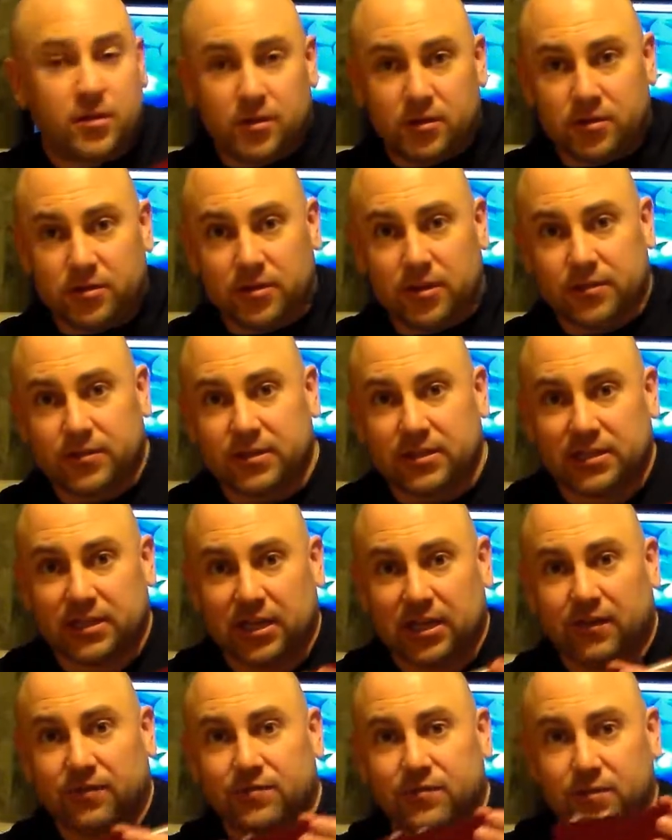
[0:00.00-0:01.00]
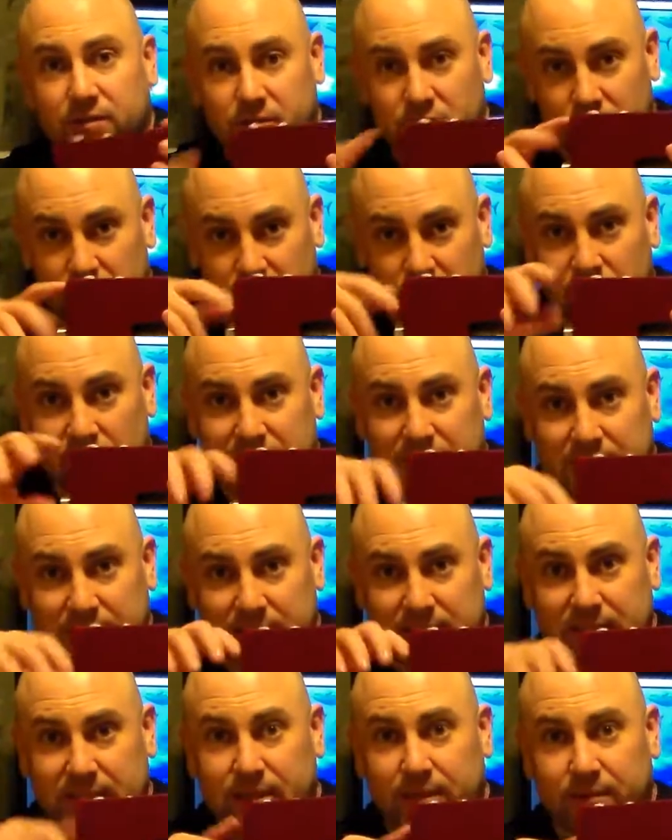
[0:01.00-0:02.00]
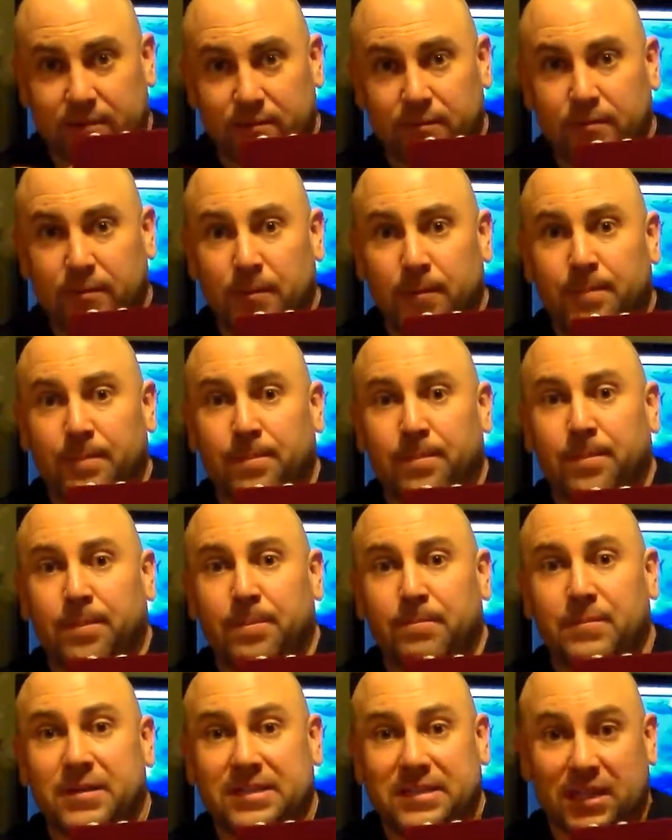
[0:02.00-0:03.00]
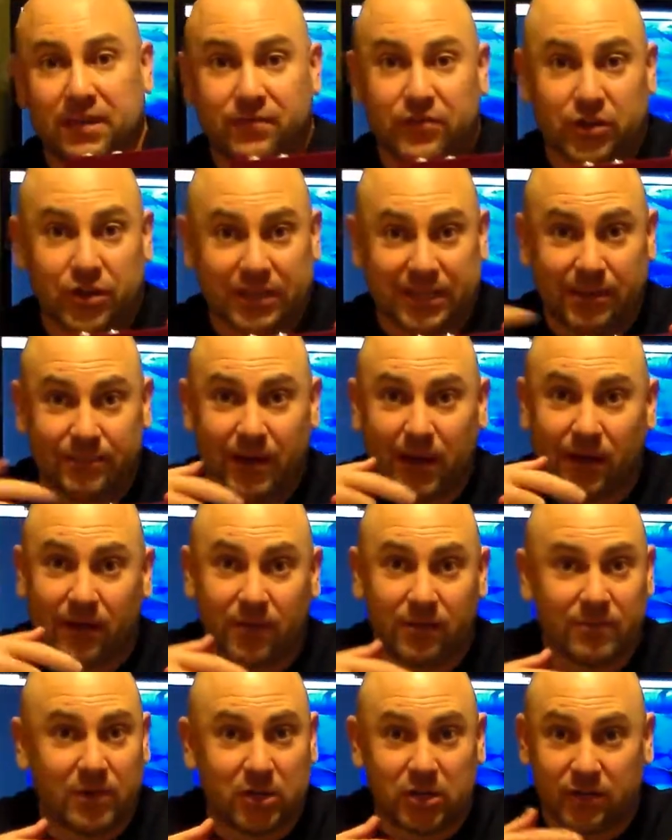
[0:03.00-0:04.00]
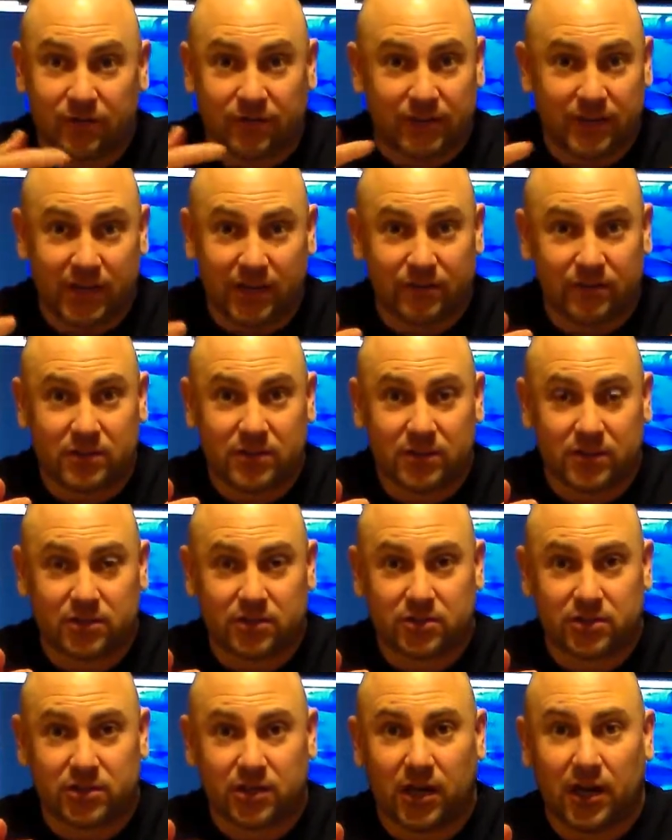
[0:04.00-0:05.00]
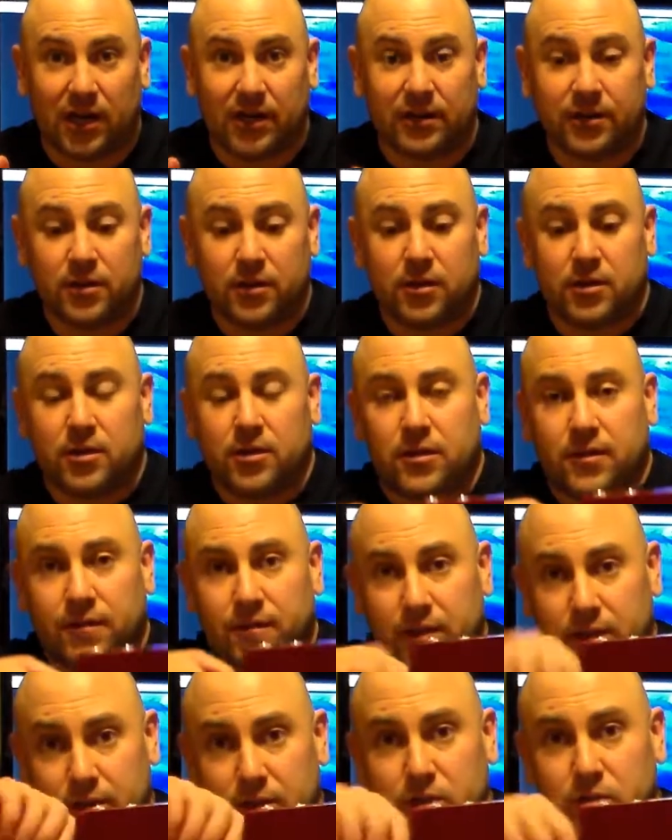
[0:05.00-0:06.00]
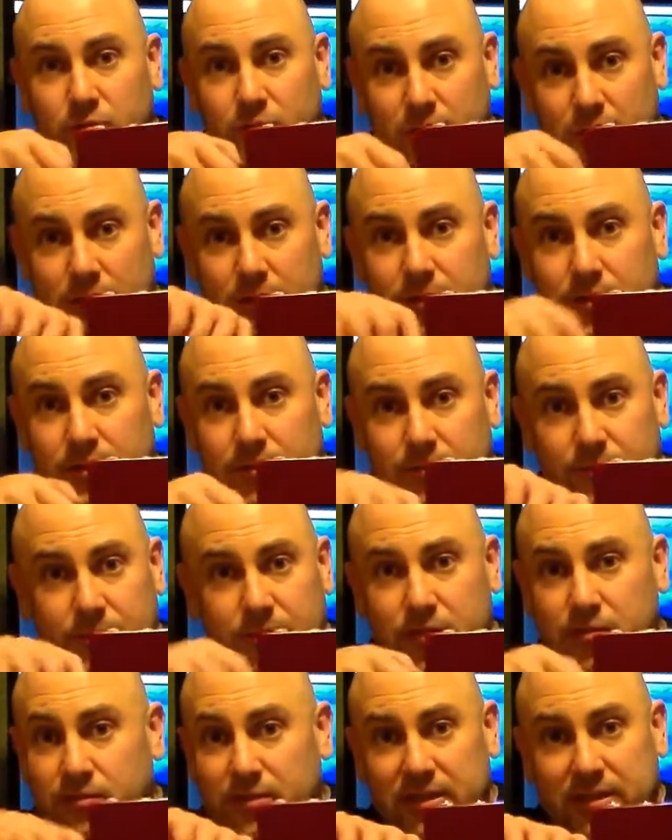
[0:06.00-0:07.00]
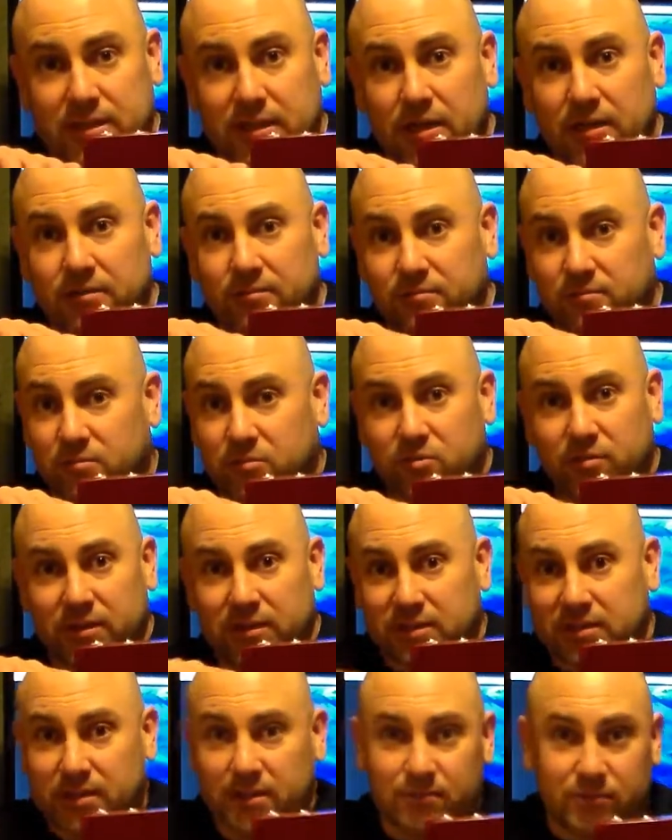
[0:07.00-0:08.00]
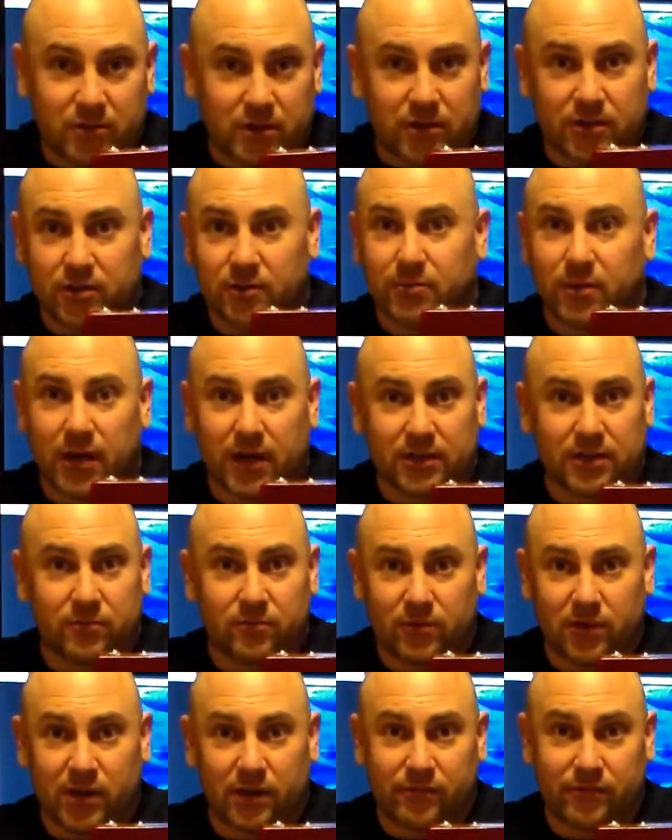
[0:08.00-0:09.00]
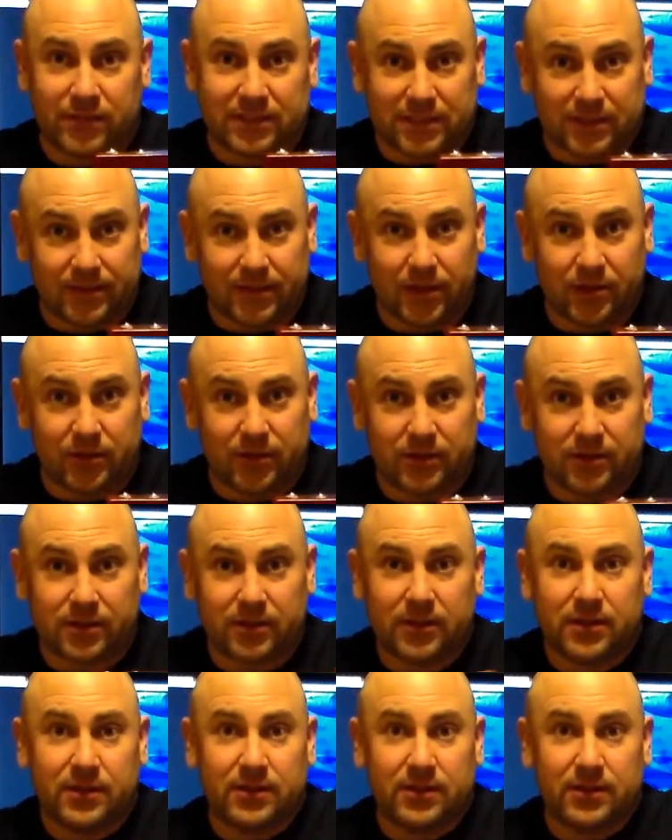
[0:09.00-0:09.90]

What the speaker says: You load the shaft, then you twist this in. Let's say if you're gonna get back on the boat, if you never took your shot, then you would just untwist it, put it in your pocket, whatever. It's unloaded.